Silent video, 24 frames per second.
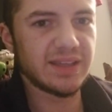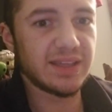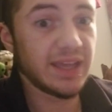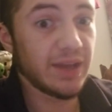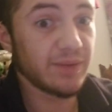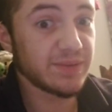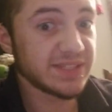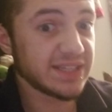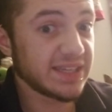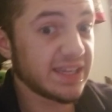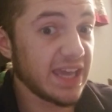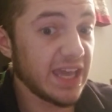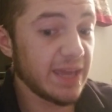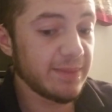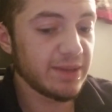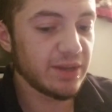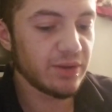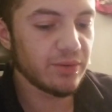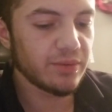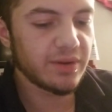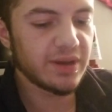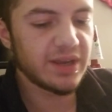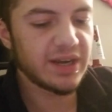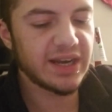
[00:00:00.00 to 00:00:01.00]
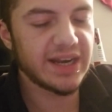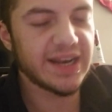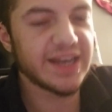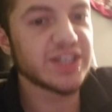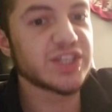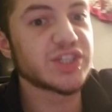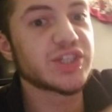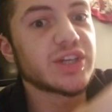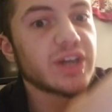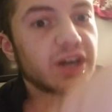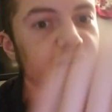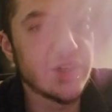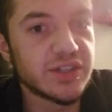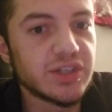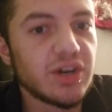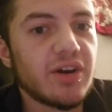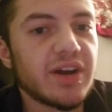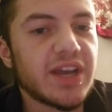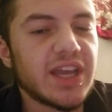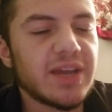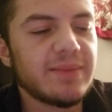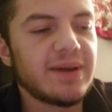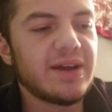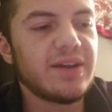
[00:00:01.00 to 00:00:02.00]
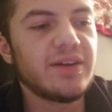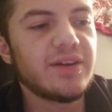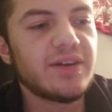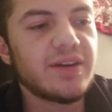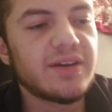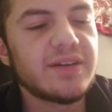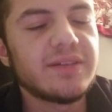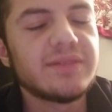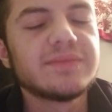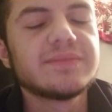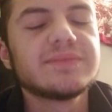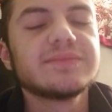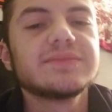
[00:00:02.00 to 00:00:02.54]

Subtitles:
It was a gaming one, and I just started talking about her.